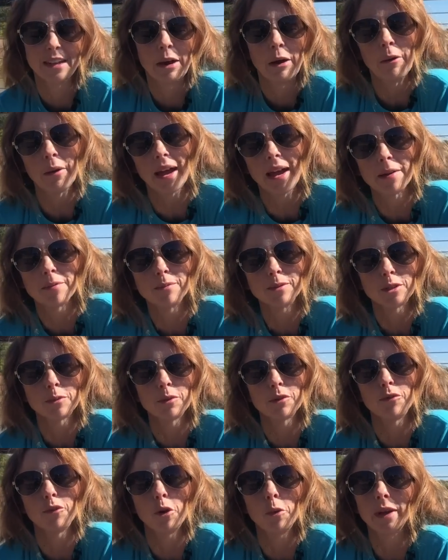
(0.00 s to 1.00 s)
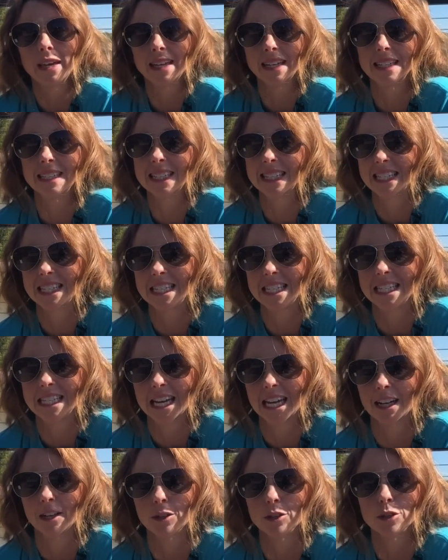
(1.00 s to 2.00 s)
Okay, so before we get into the
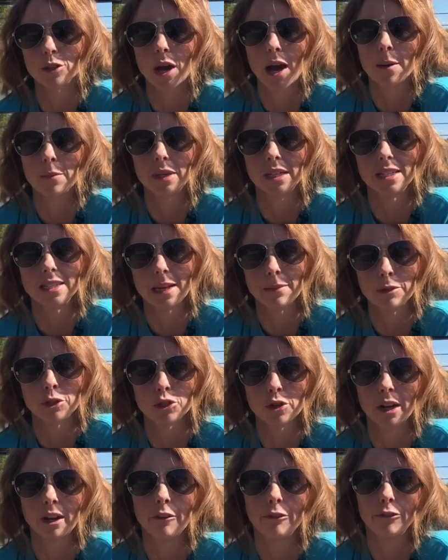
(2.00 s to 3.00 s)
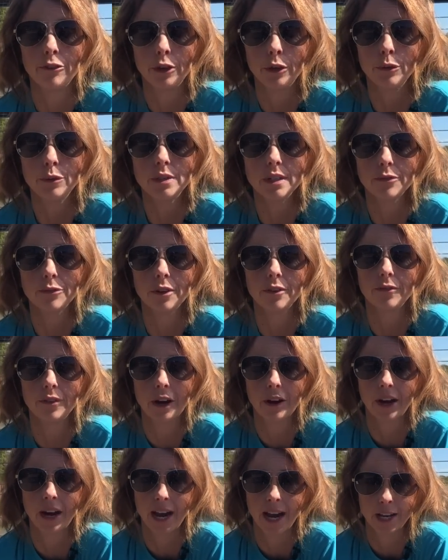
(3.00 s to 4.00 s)
details, I'm going to demonstrate a few different
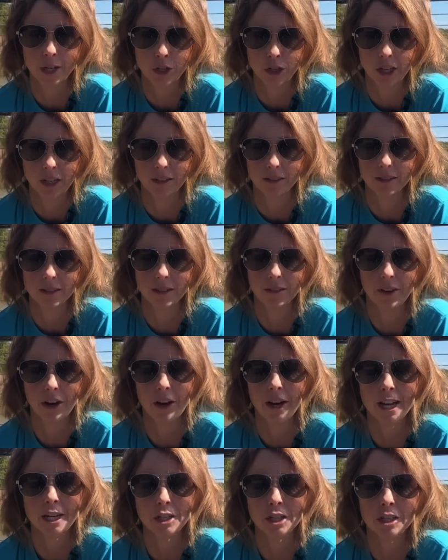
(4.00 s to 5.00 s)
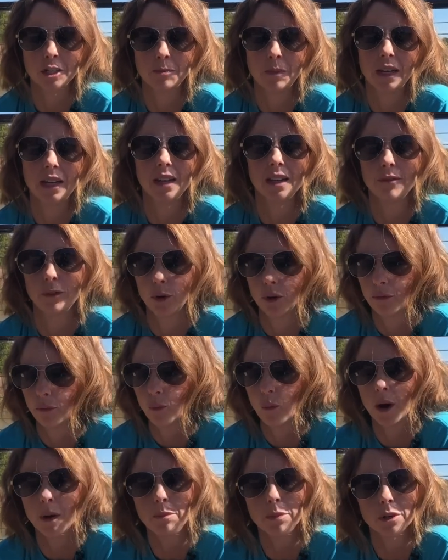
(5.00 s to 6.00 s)
variations. The variations being if you have
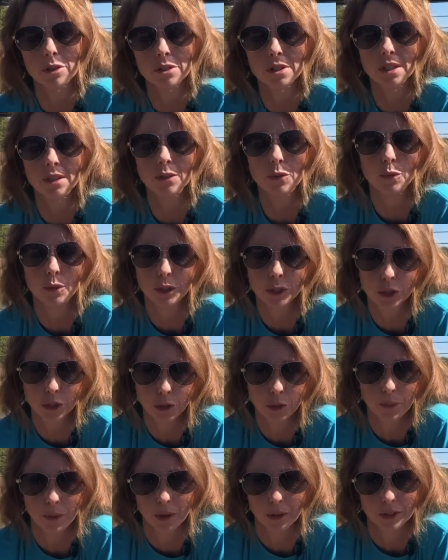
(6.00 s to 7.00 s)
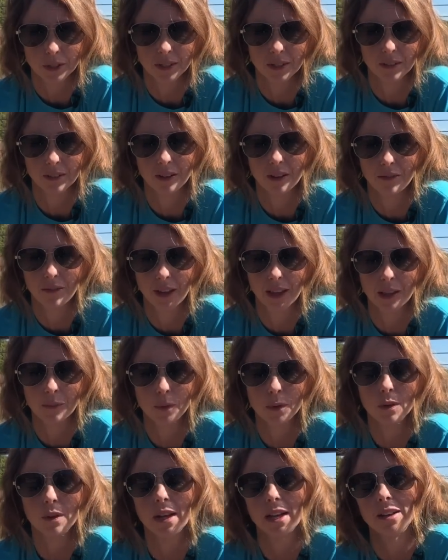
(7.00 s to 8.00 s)
one person or two person
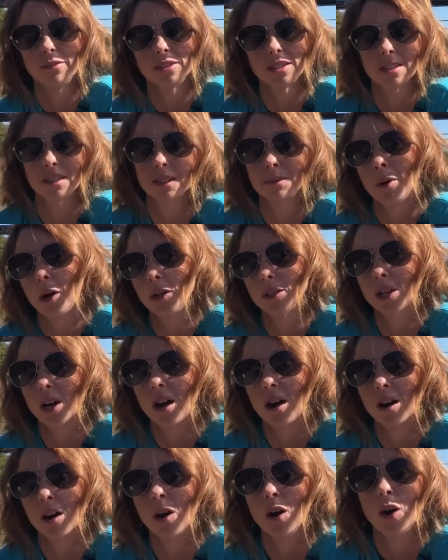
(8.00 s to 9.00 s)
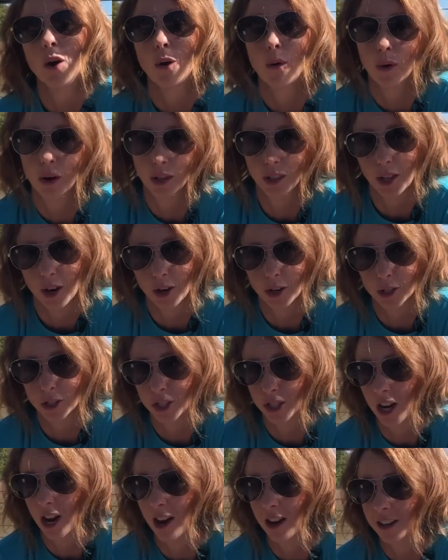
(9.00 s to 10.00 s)
available, and if it's a small dog or a
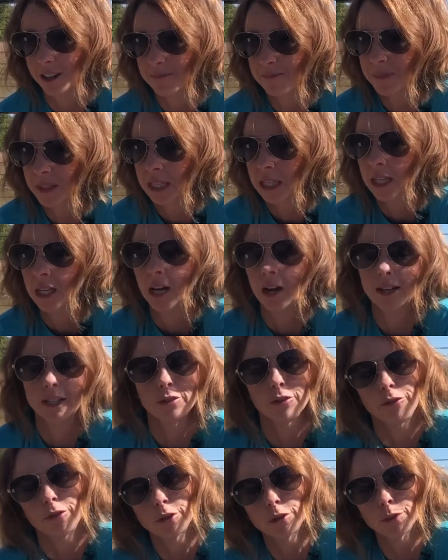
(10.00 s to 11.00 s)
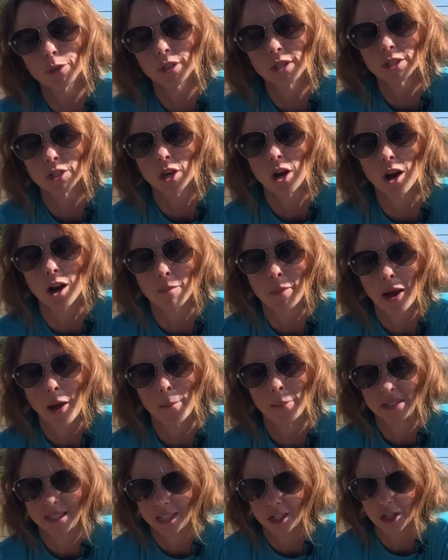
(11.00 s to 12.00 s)
large dog. All right, so first we're going to talk
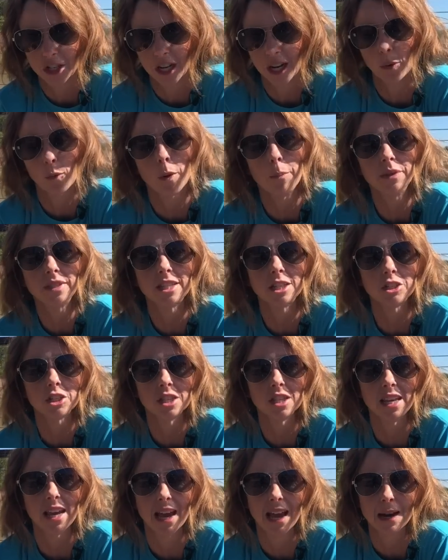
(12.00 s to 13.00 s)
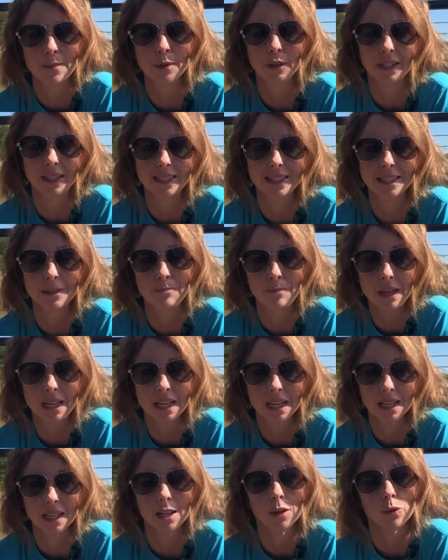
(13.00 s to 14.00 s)
about positioning, what position the animal needs to be
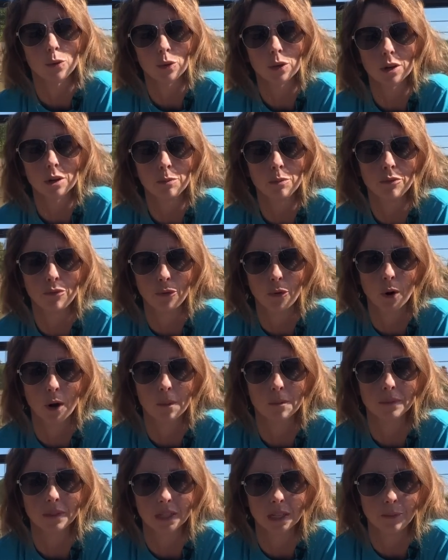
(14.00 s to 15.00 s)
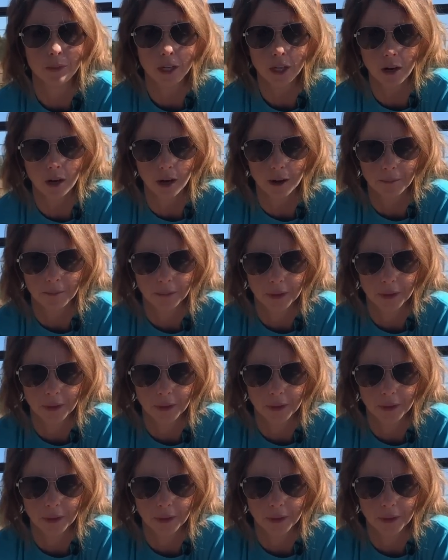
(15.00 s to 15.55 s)
in order to perform CPR.